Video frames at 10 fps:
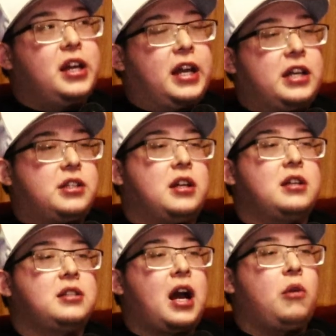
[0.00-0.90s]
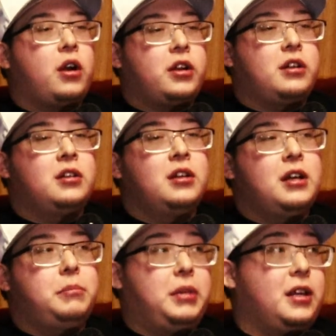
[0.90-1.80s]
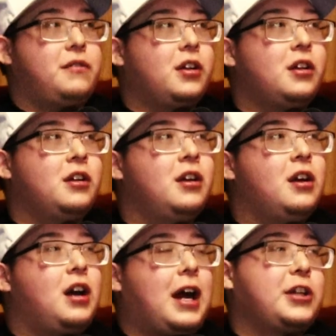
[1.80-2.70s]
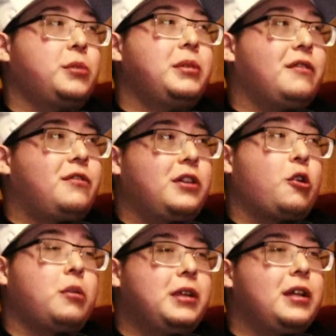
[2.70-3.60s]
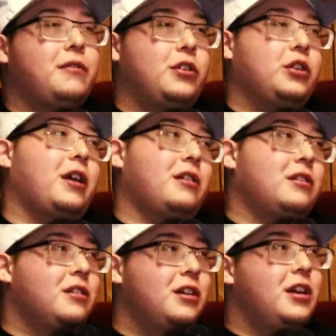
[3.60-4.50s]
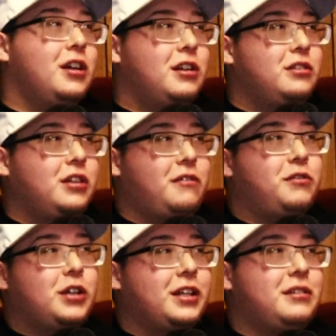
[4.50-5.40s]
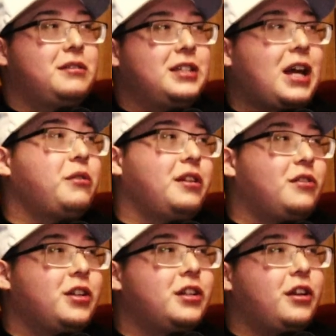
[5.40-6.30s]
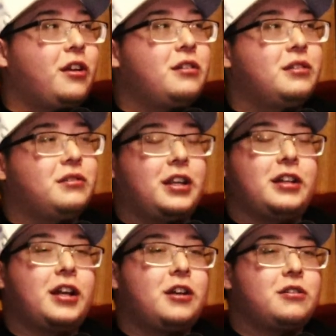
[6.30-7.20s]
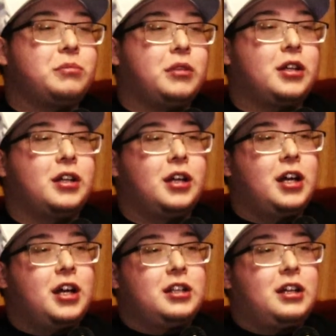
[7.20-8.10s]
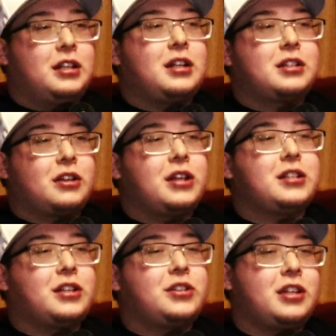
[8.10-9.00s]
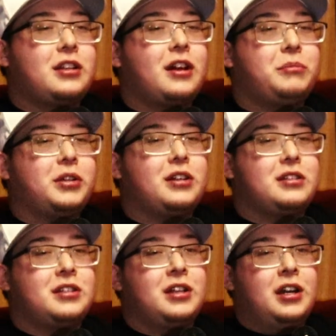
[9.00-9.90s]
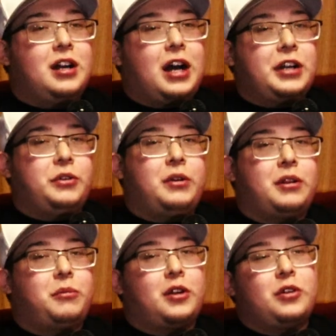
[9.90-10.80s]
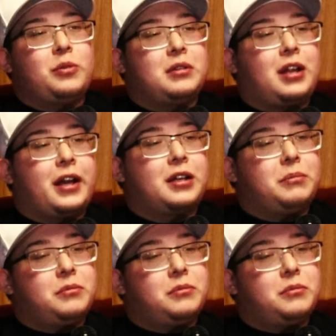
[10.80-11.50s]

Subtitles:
is because I want to be different. I should be different. In order to be different, you gotta fucking sound different, you know, than anything else. But that's crazy that you said that, because I do want to do like